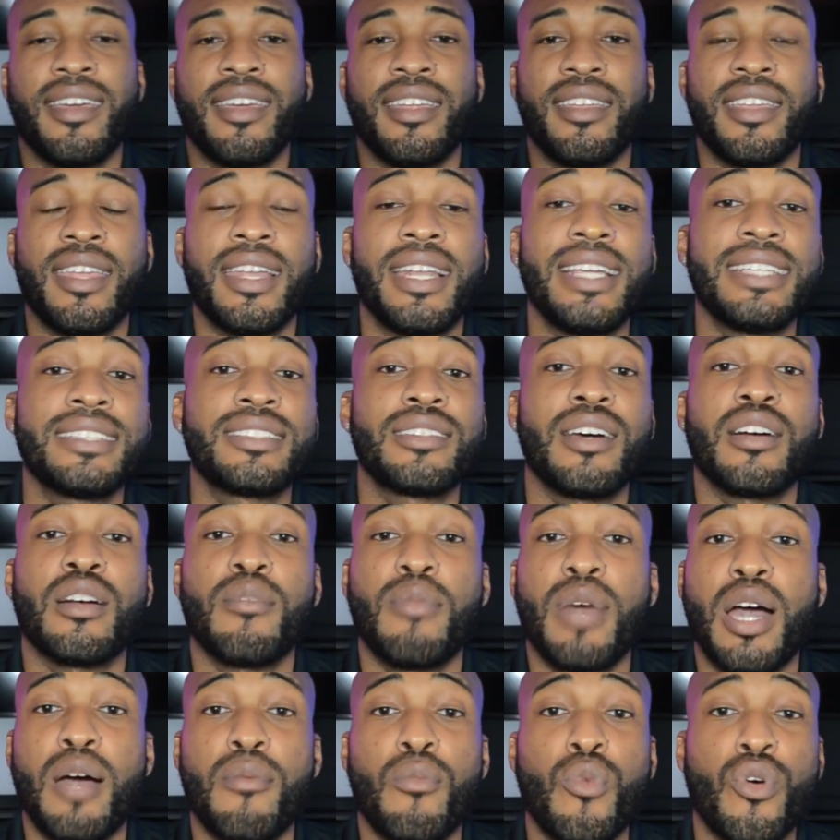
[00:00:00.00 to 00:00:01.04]
Now let's talk
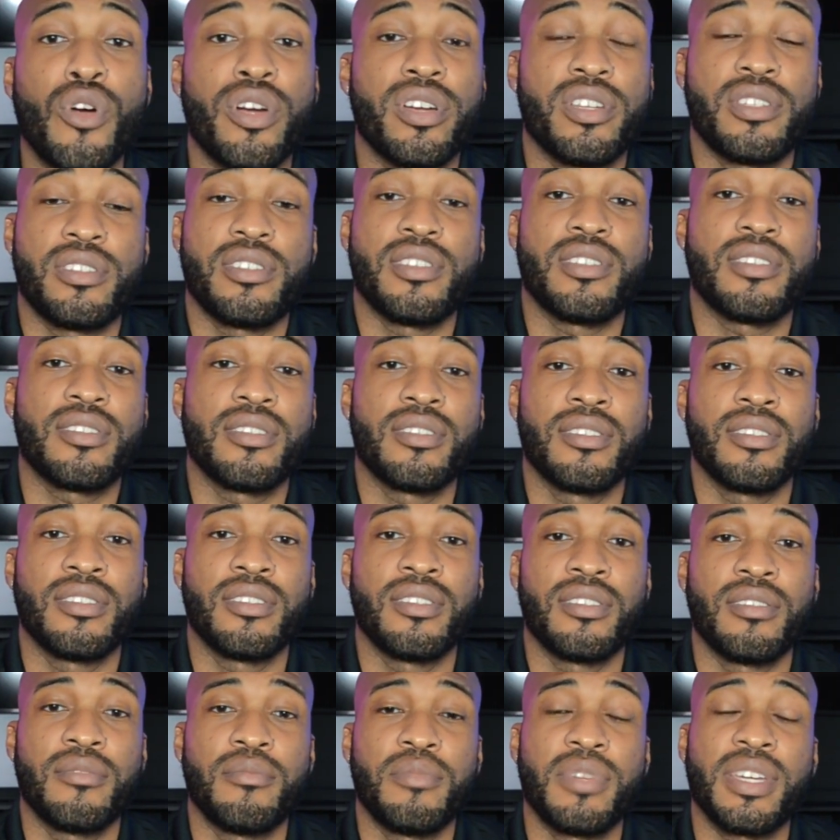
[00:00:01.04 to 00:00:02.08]
about mortgages,
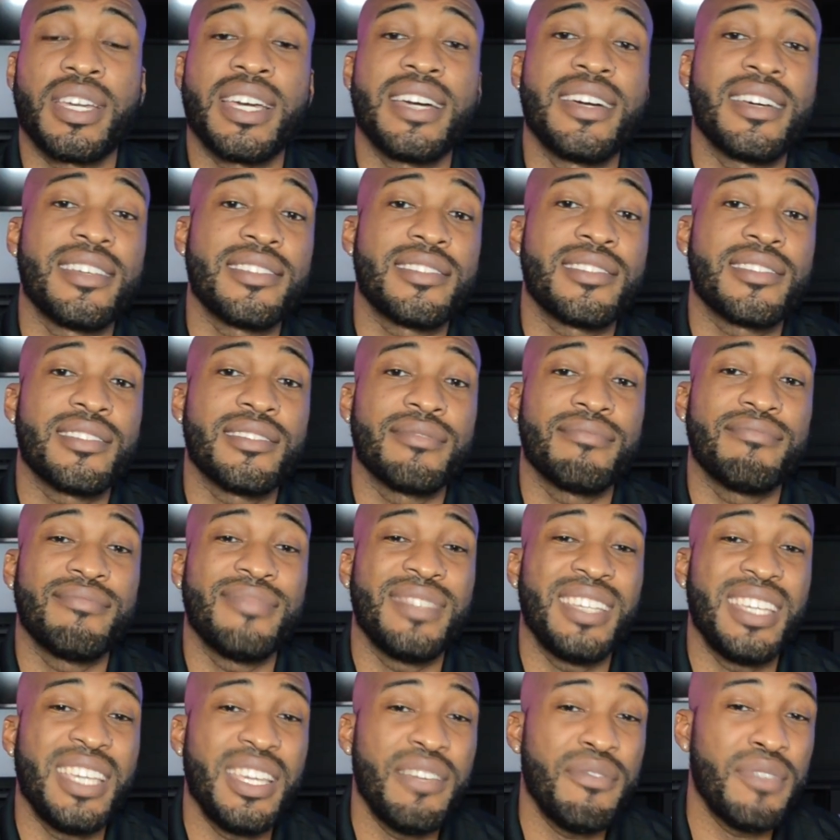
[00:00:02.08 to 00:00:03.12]
because
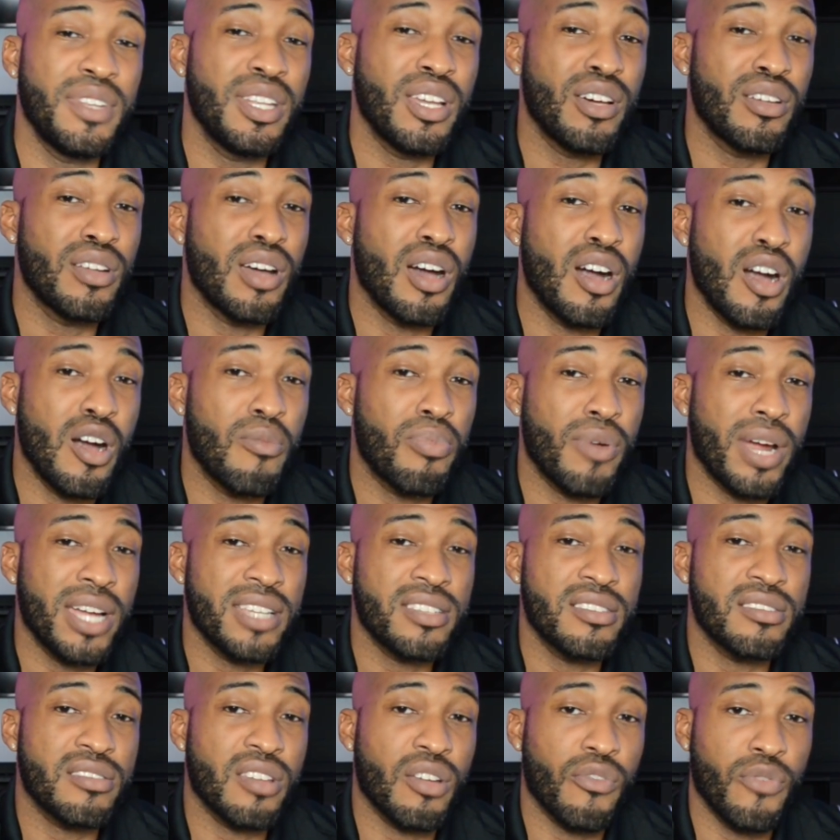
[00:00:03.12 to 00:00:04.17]
even though the home
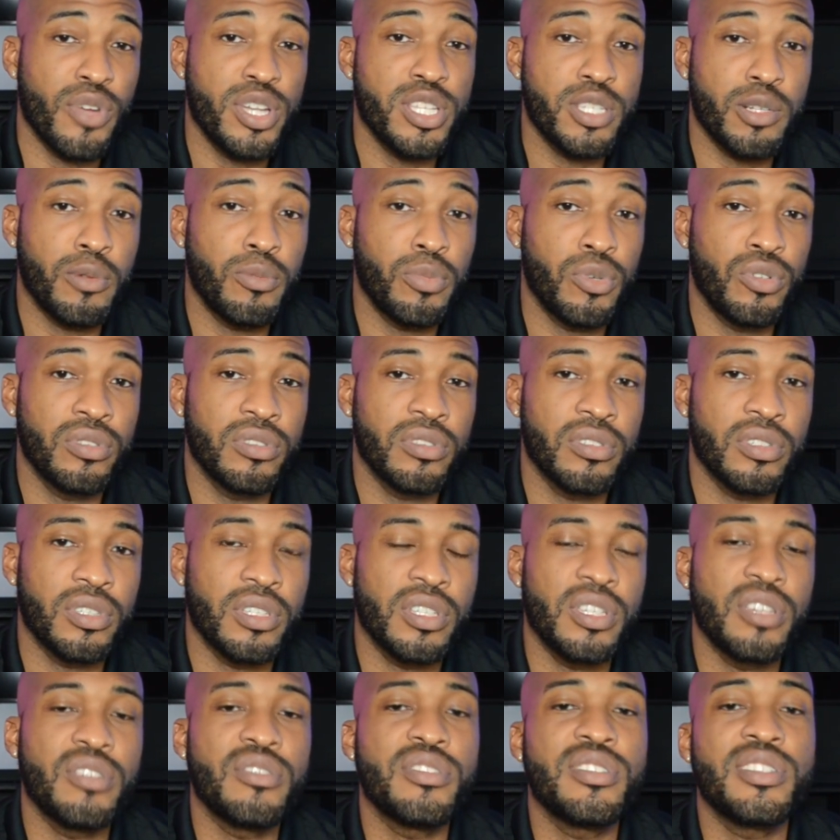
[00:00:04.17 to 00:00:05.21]
prices are reasonable,
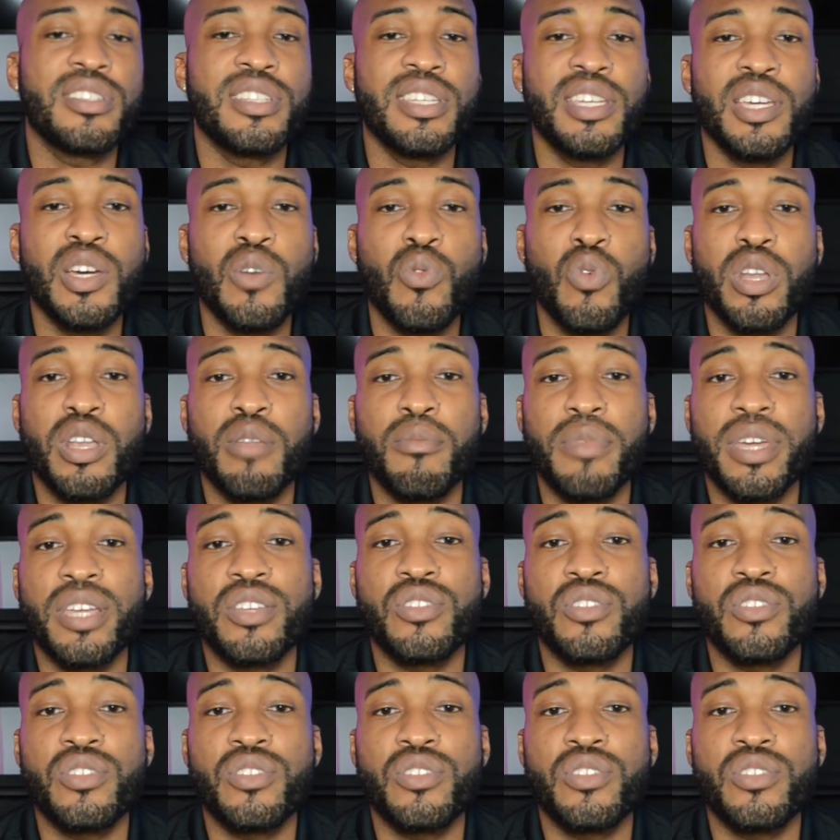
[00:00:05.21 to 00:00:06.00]
you still want to make